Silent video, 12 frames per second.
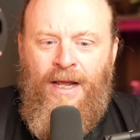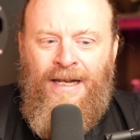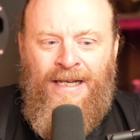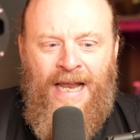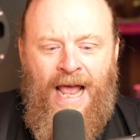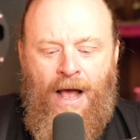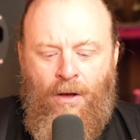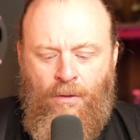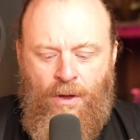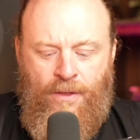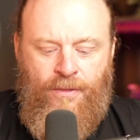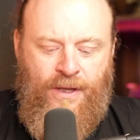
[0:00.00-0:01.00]
Now
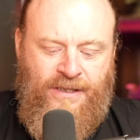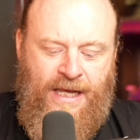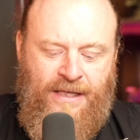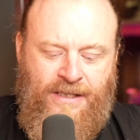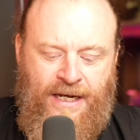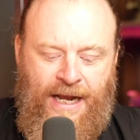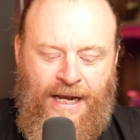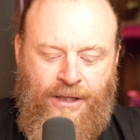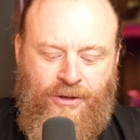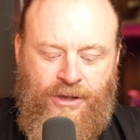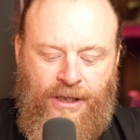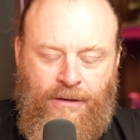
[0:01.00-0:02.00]
this has an
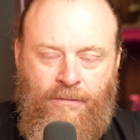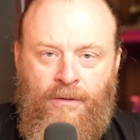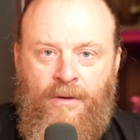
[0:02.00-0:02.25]
energy.